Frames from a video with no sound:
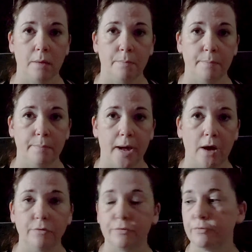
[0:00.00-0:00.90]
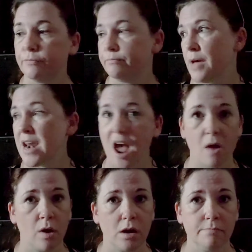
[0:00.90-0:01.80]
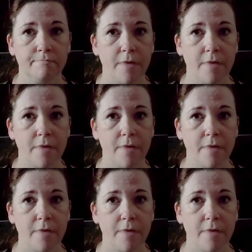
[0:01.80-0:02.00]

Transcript: about an hour,